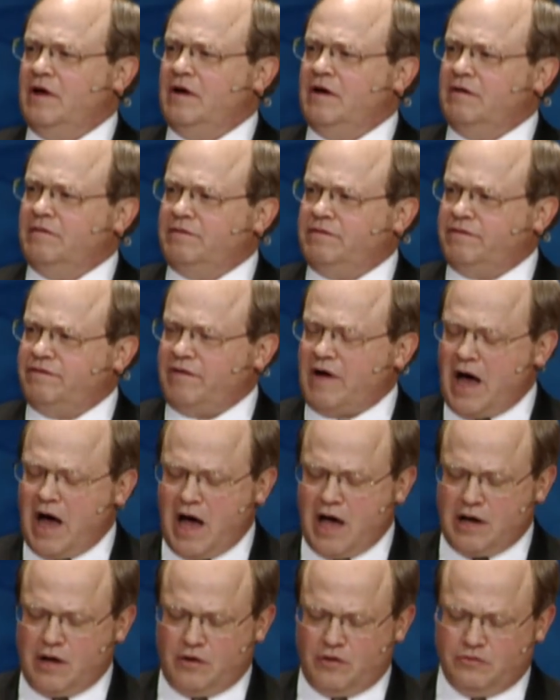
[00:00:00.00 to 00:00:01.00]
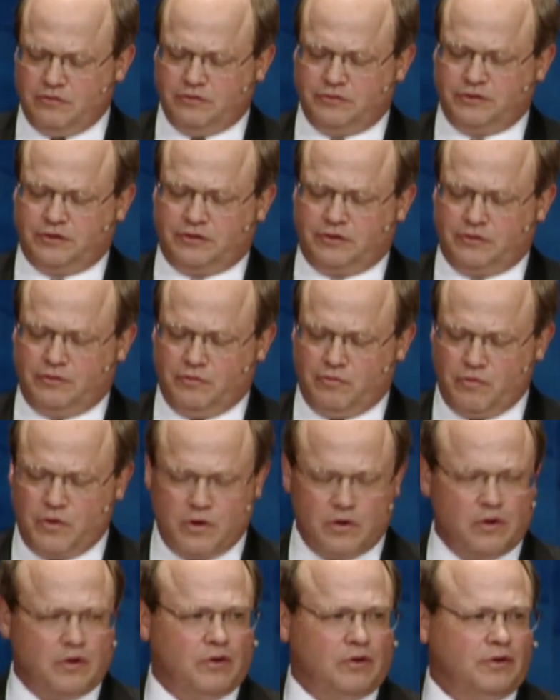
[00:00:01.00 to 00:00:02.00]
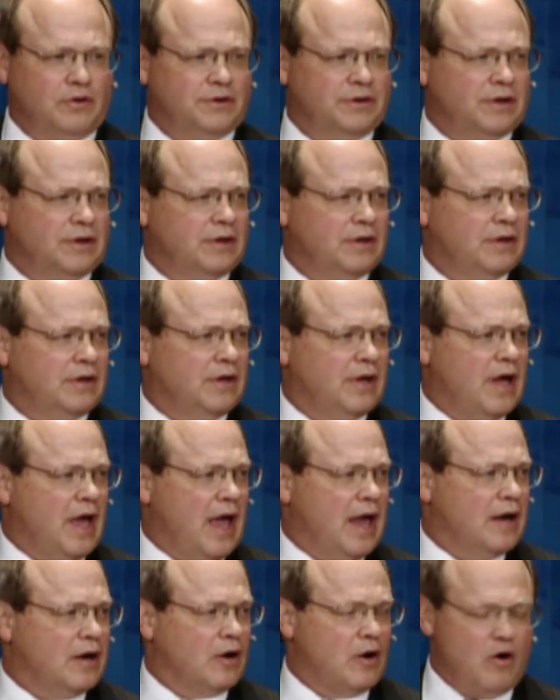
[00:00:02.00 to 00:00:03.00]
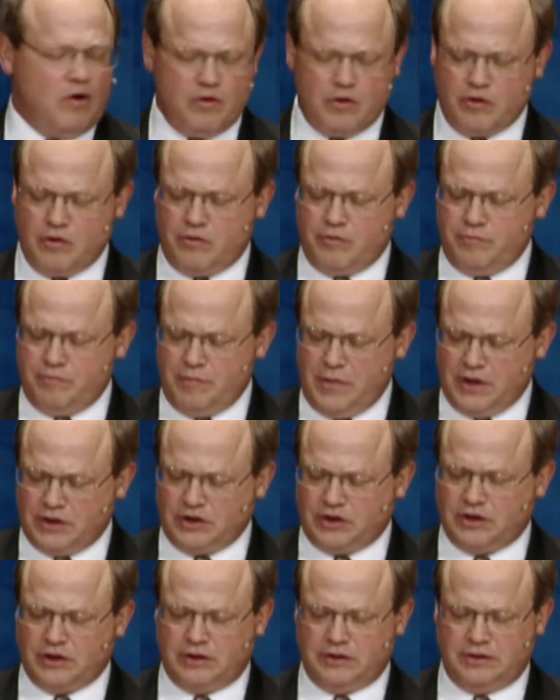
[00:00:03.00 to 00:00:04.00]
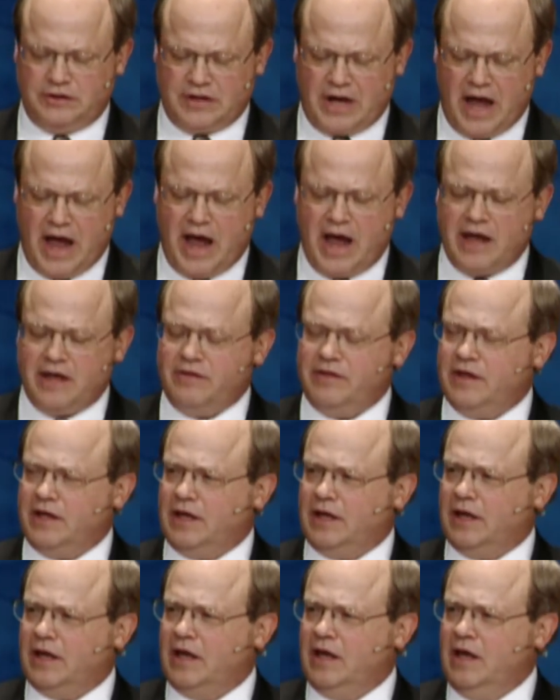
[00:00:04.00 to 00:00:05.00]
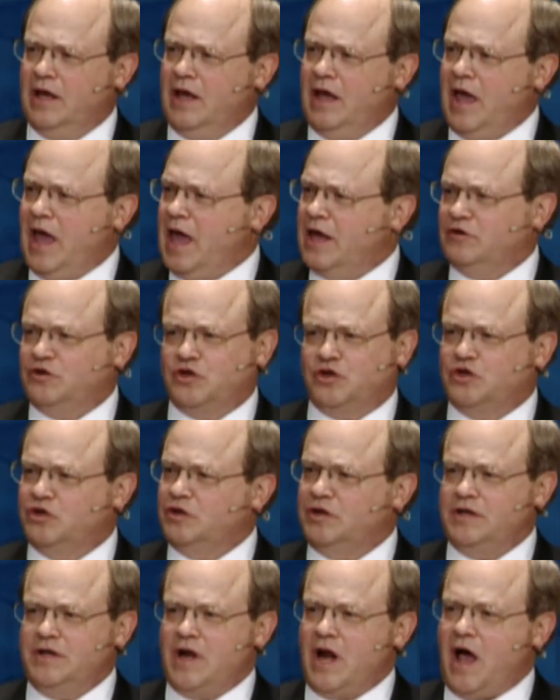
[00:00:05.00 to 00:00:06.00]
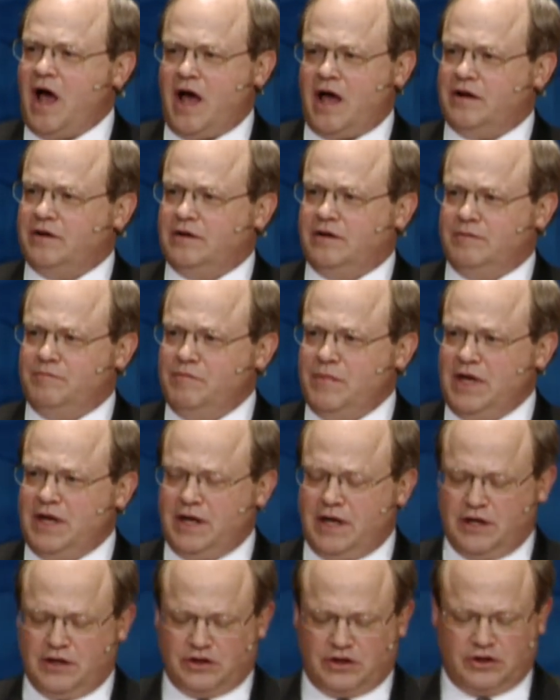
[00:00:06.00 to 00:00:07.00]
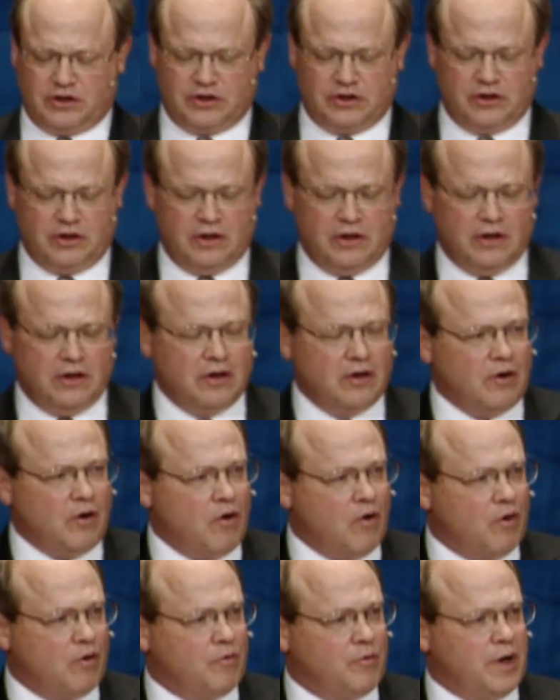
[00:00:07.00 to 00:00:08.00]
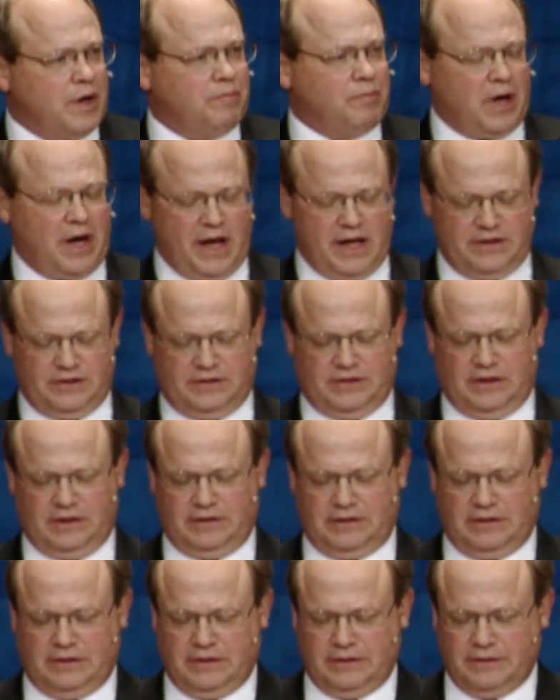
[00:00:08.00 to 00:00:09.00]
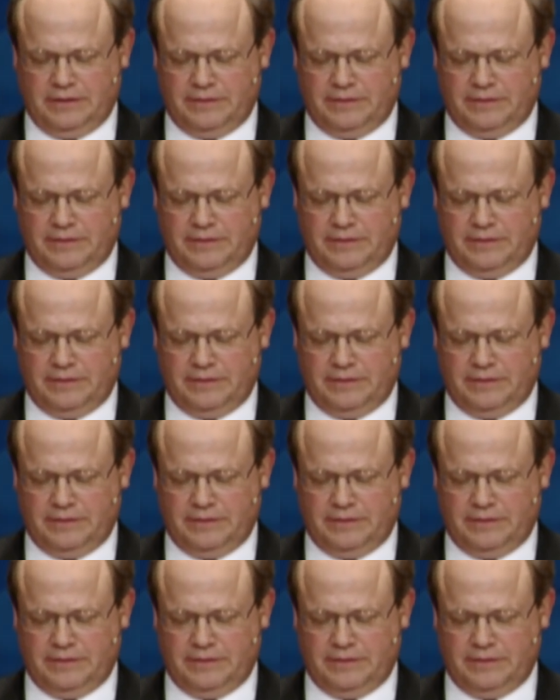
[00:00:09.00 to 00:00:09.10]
follows world and local mission tithing and should not diminish or replace it.